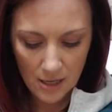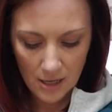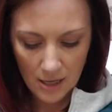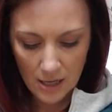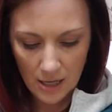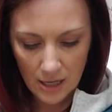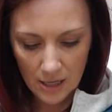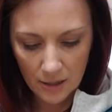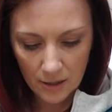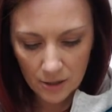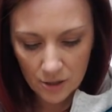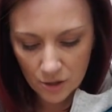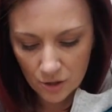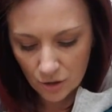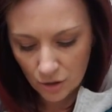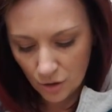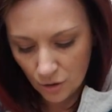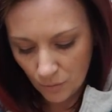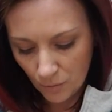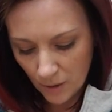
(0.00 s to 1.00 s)
And so
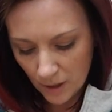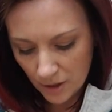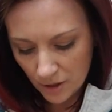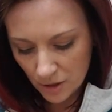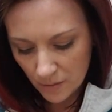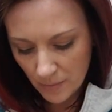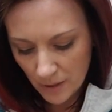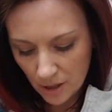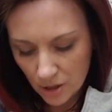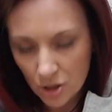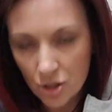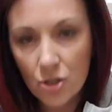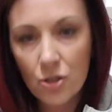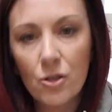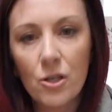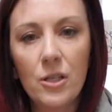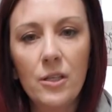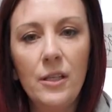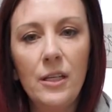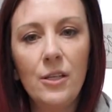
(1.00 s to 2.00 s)
you want to make
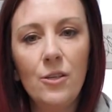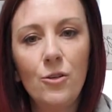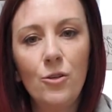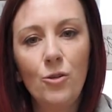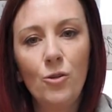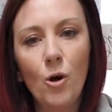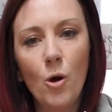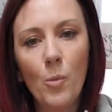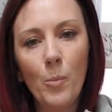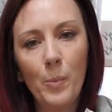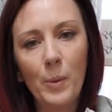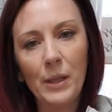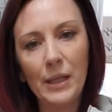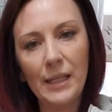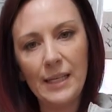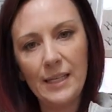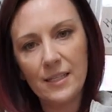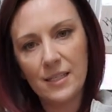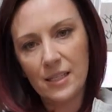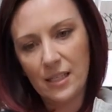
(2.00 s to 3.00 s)
sure that you don't
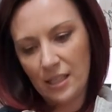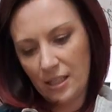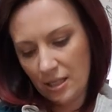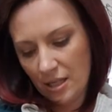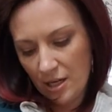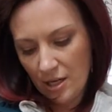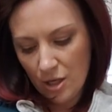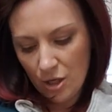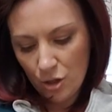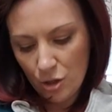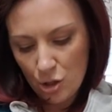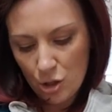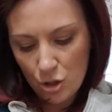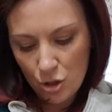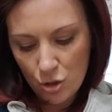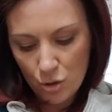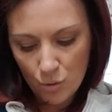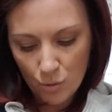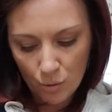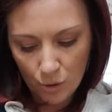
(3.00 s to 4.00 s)
place it
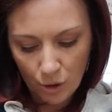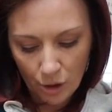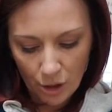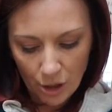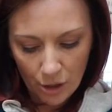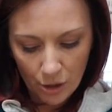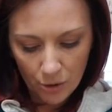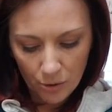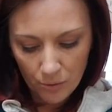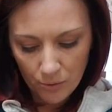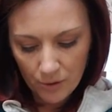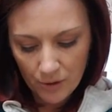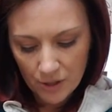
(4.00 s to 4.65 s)
too low.